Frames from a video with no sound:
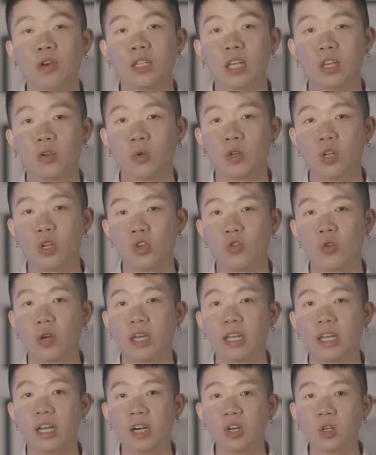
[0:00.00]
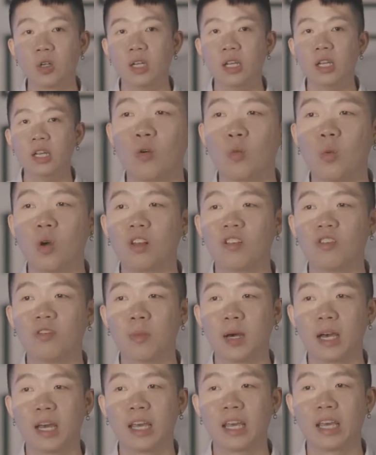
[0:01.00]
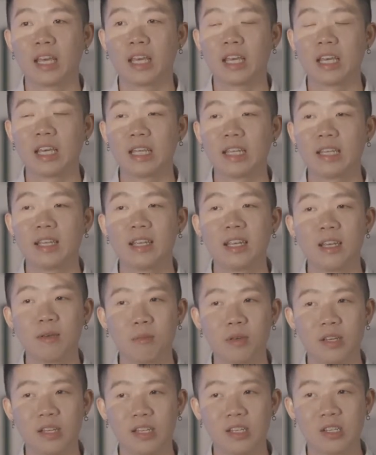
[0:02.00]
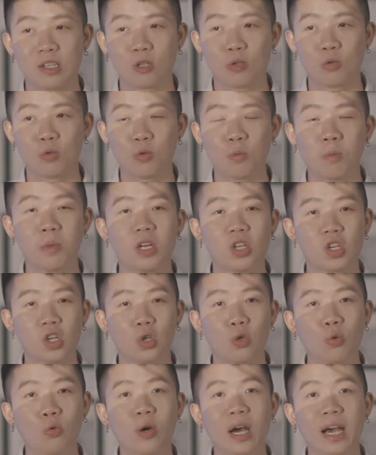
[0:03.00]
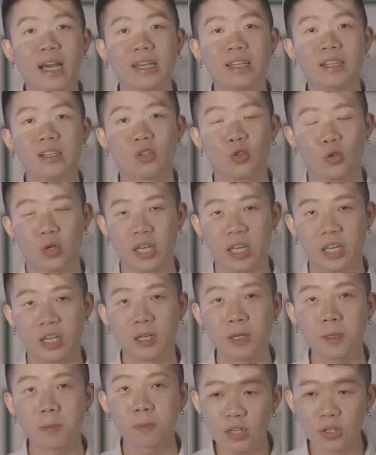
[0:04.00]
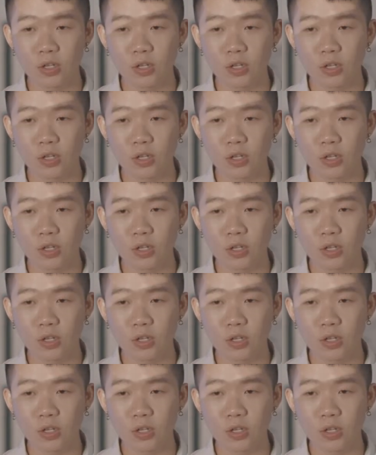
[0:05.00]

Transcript: that you want to try it out. One of my tips is to merge 2 ideas together.